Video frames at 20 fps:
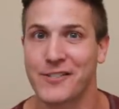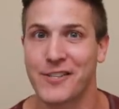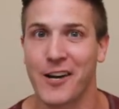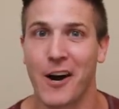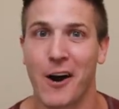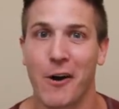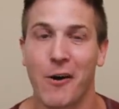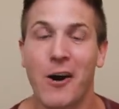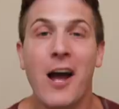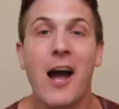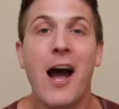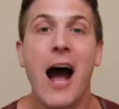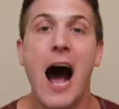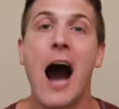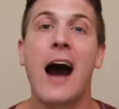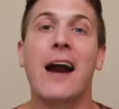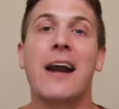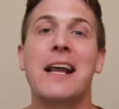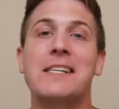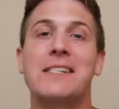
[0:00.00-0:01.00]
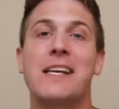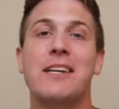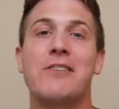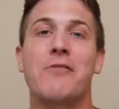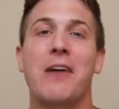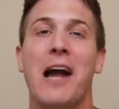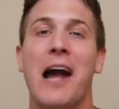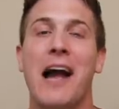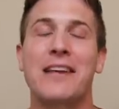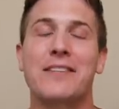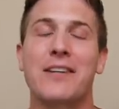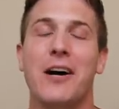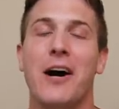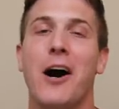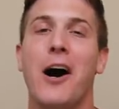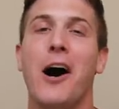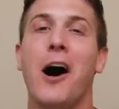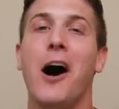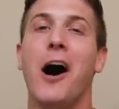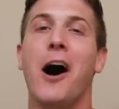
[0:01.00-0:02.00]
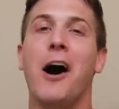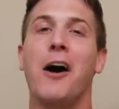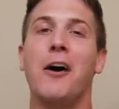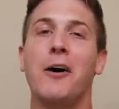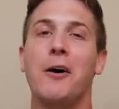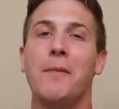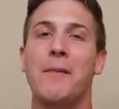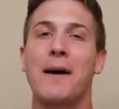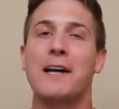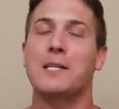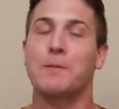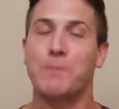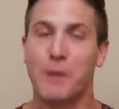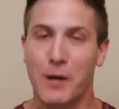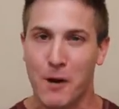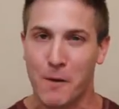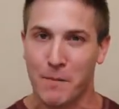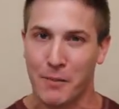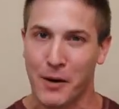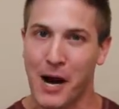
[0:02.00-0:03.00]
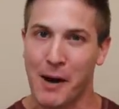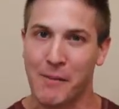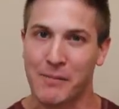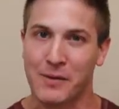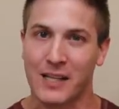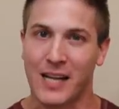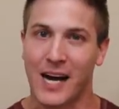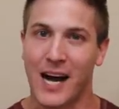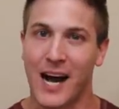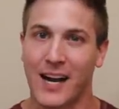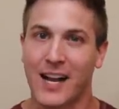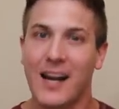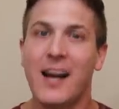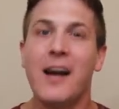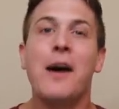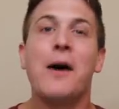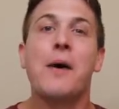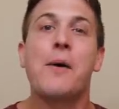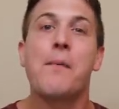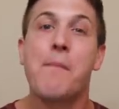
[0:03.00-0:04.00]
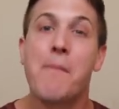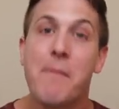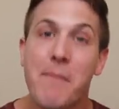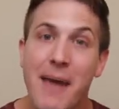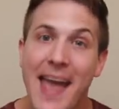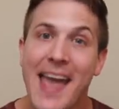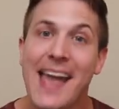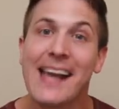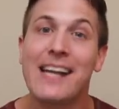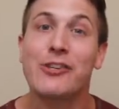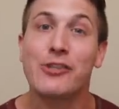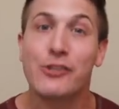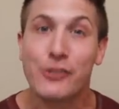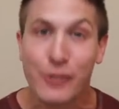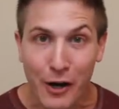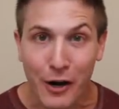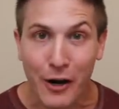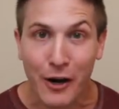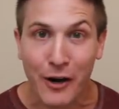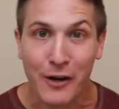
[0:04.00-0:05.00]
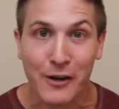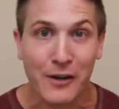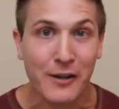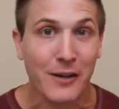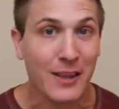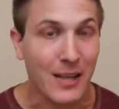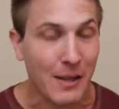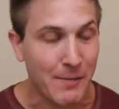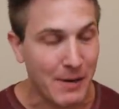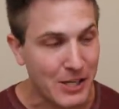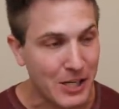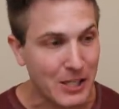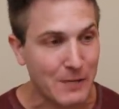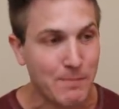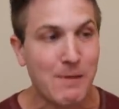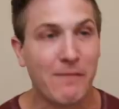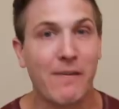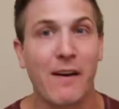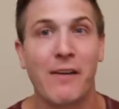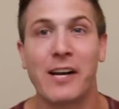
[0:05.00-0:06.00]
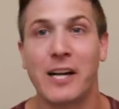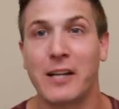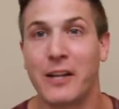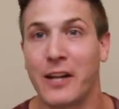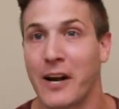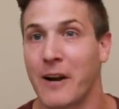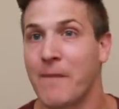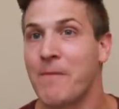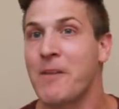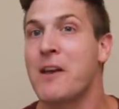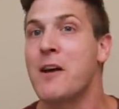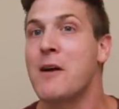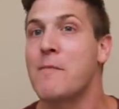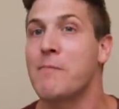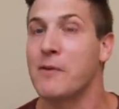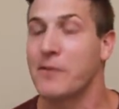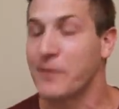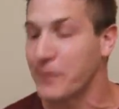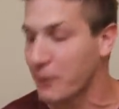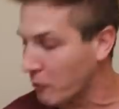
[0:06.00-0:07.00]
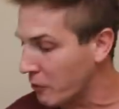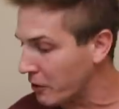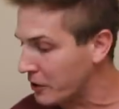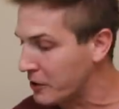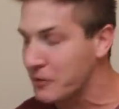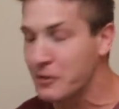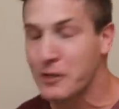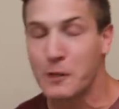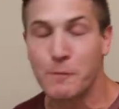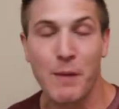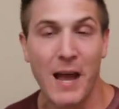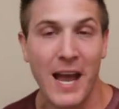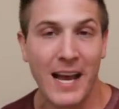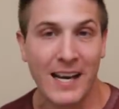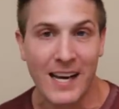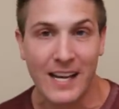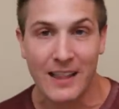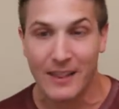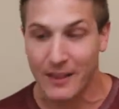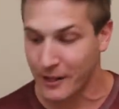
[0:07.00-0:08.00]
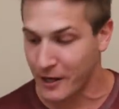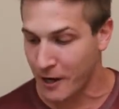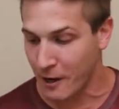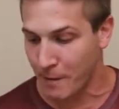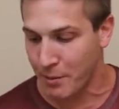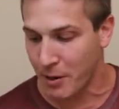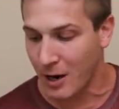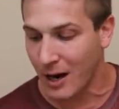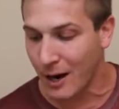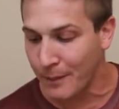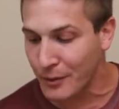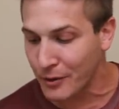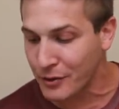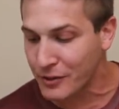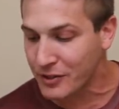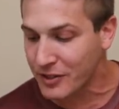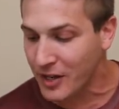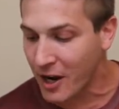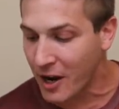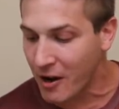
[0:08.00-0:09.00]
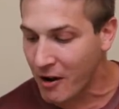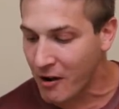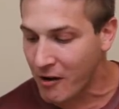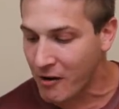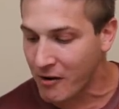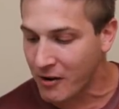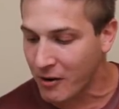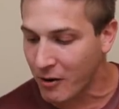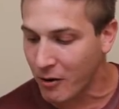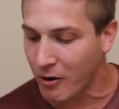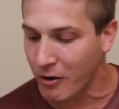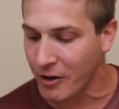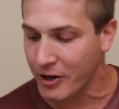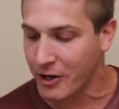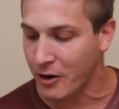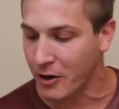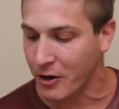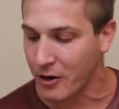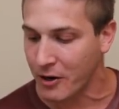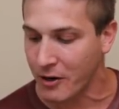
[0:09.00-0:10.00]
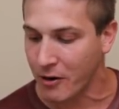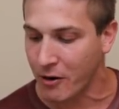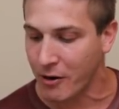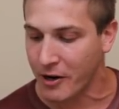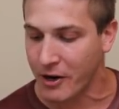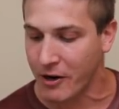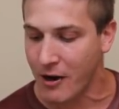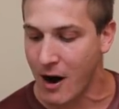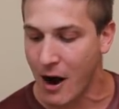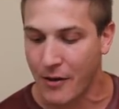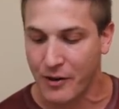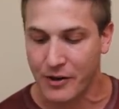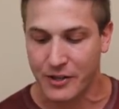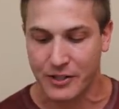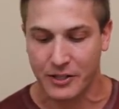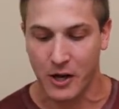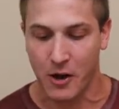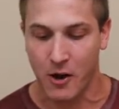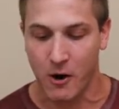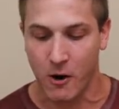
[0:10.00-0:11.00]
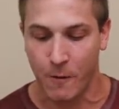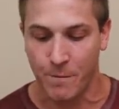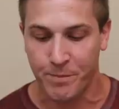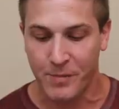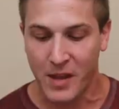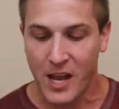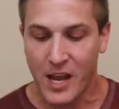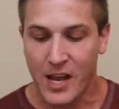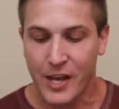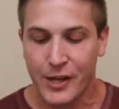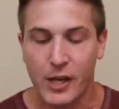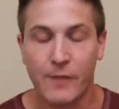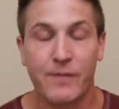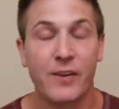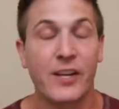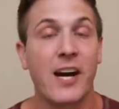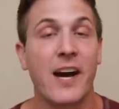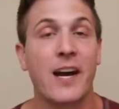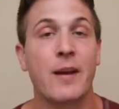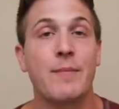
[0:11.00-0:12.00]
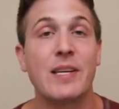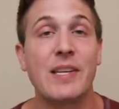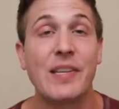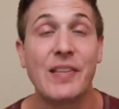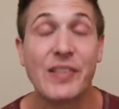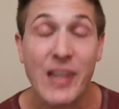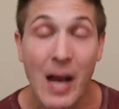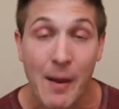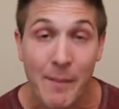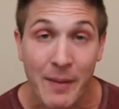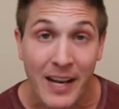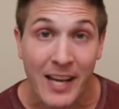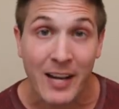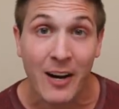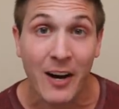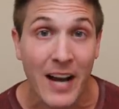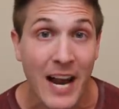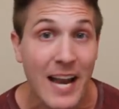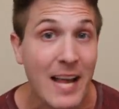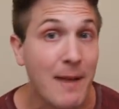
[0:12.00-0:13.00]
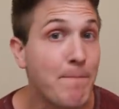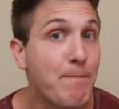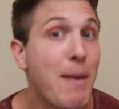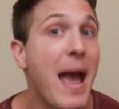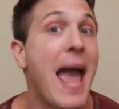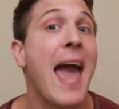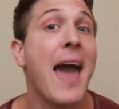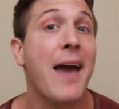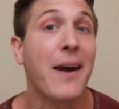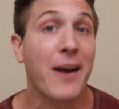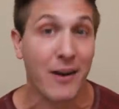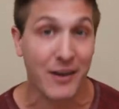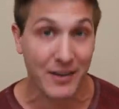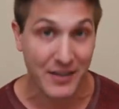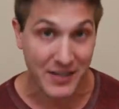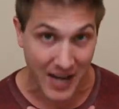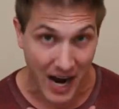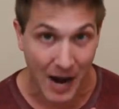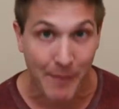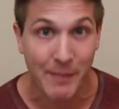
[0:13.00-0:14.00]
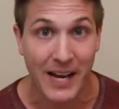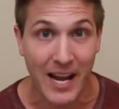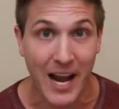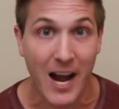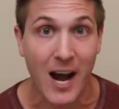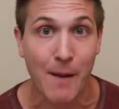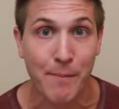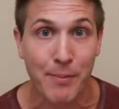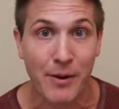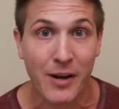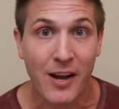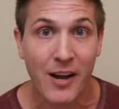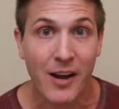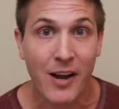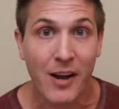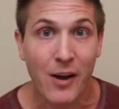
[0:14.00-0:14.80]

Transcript: So I'm gonna send you guys all my Spirit Bomb luck make sure, let me just be very clear, before you spend the, your purple stone or your, or your other stone, if you're gonna be summoning on any banners coming up,